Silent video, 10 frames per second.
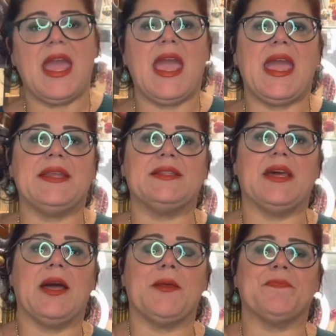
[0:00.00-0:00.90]
And
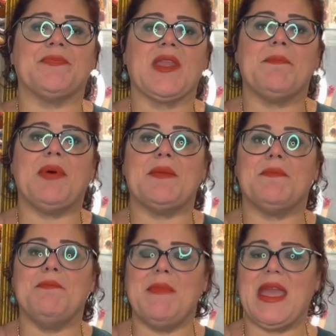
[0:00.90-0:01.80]
but
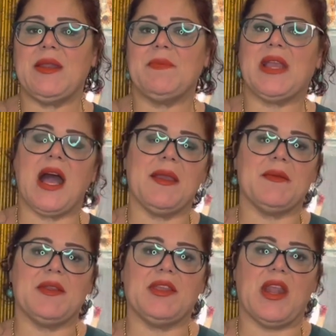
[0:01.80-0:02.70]
men got,
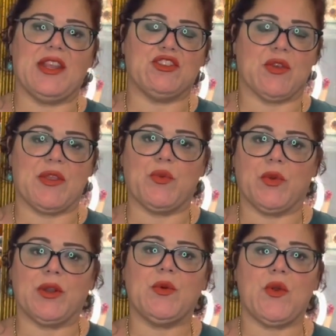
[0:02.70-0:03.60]
during the
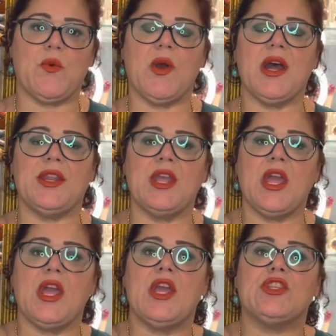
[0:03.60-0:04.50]
World War One,
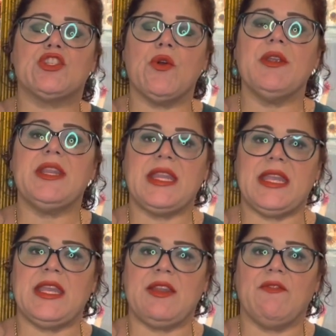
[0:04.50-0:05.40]
saw a
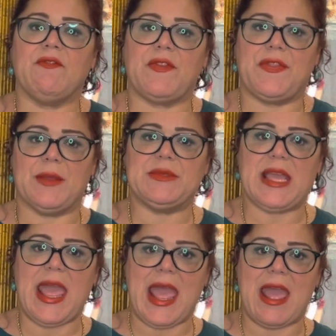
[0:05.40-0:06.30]
need for them to
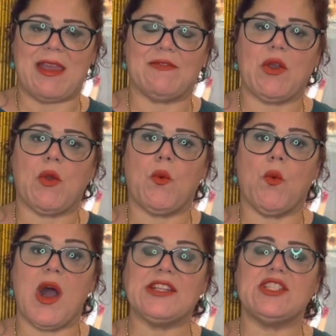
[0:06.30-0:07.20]
have
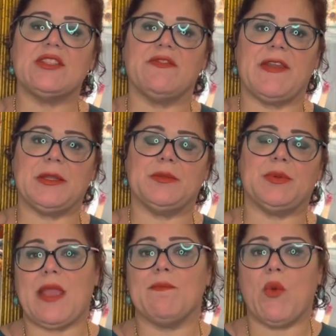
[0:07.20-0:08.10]
watches
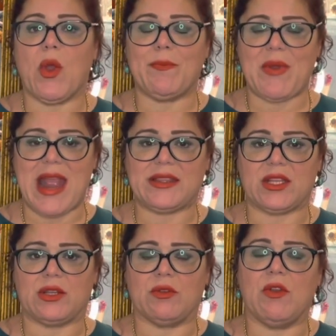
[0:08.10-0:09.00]
available and more
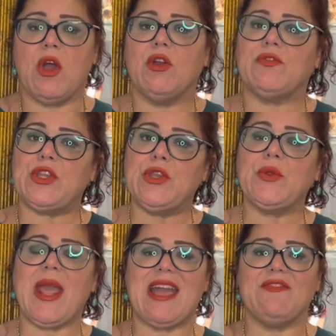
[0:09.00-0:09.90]
practical for you
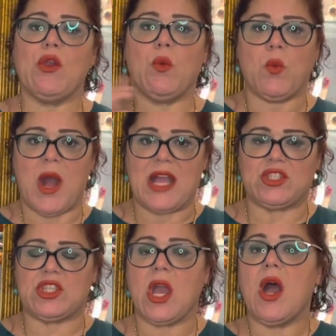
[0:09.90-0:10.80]
to have your
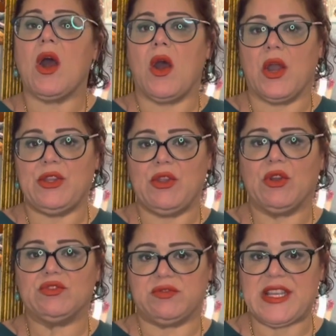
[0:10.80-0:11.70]
watch on
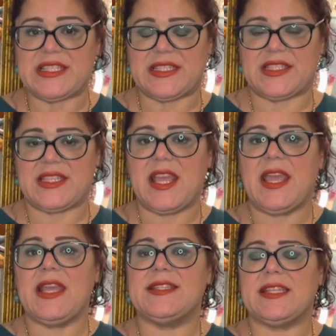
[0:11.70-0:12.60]
your wrist
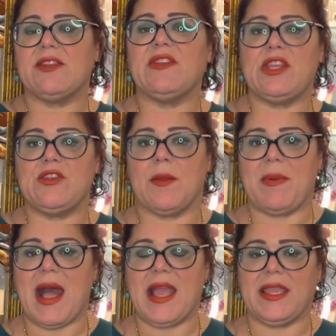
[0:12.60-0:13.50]
instead of in your
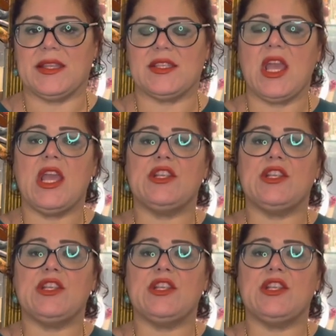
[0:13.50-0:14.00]
pockets.